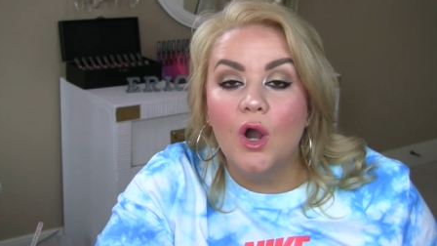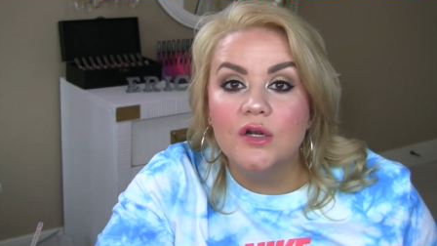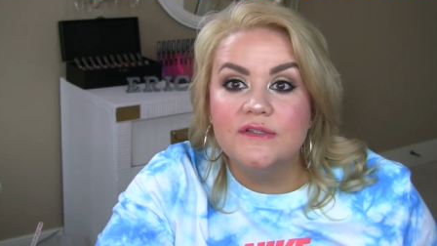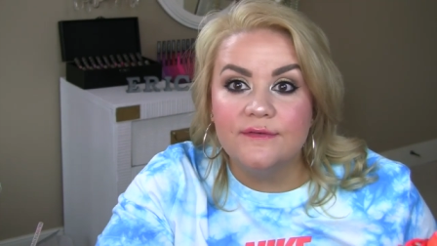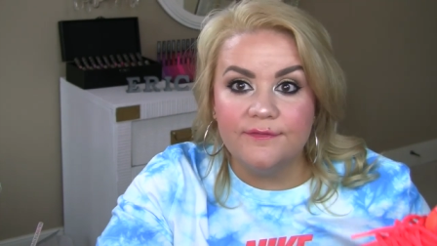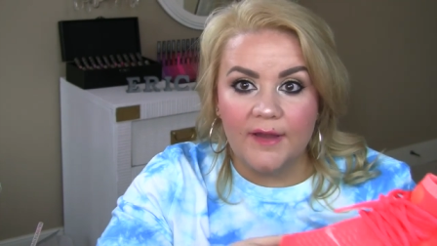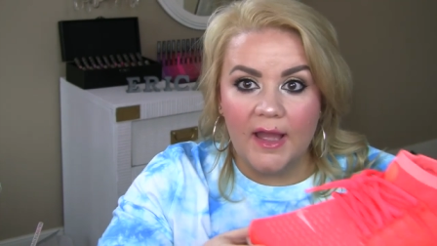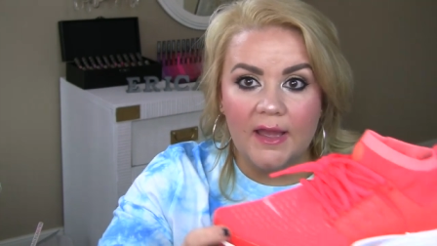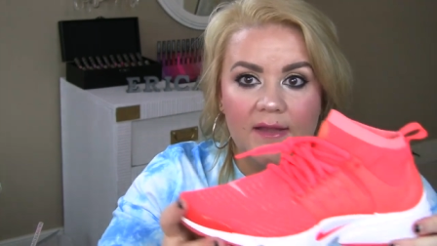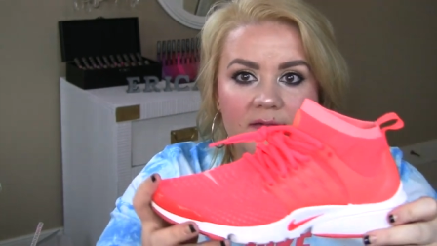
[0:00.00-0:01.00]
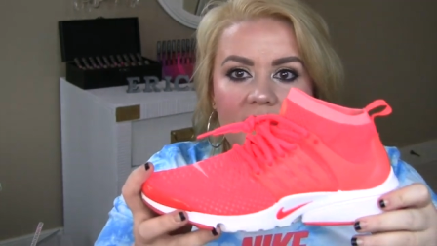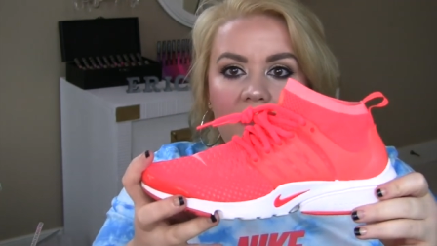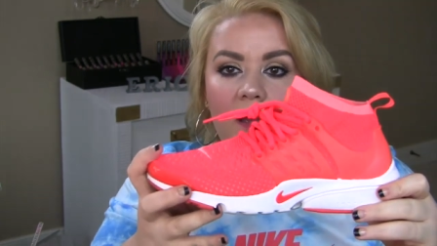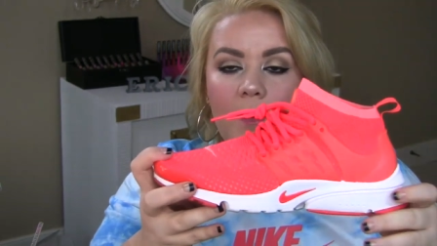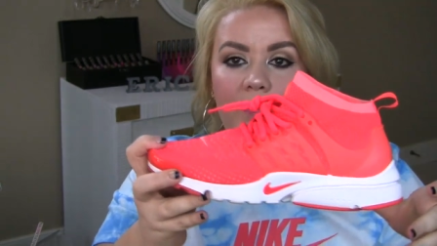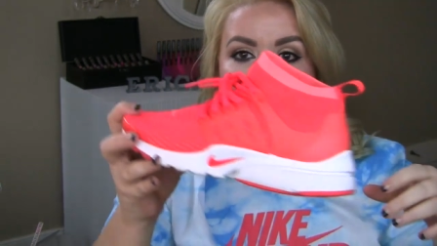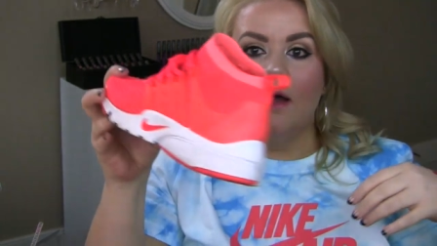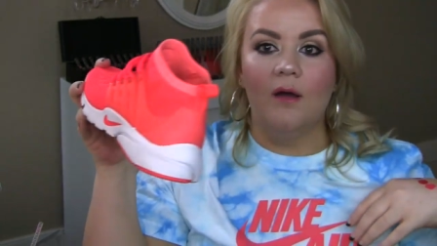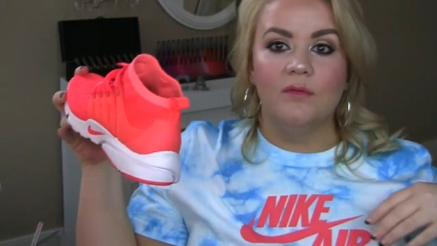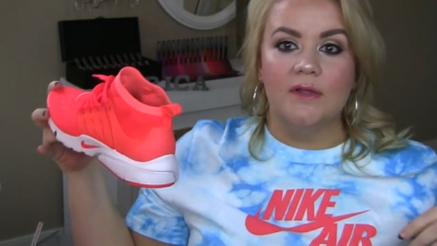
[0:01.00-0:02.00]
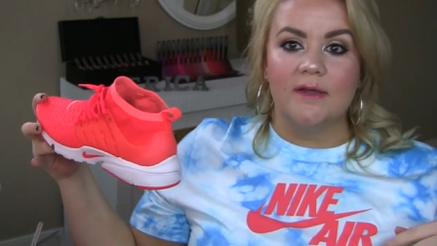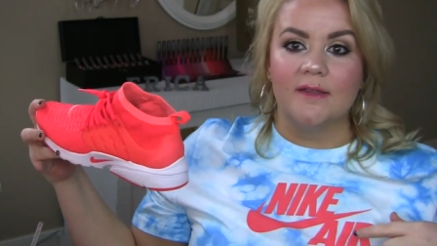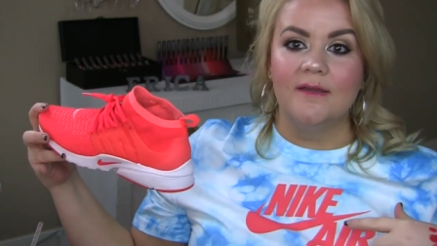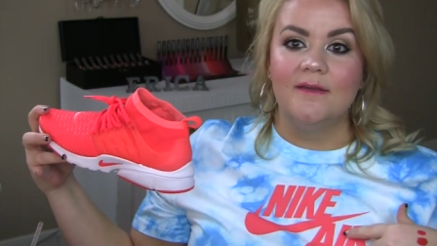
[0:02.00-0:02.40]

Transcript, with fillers: hard to find. But, oh, look.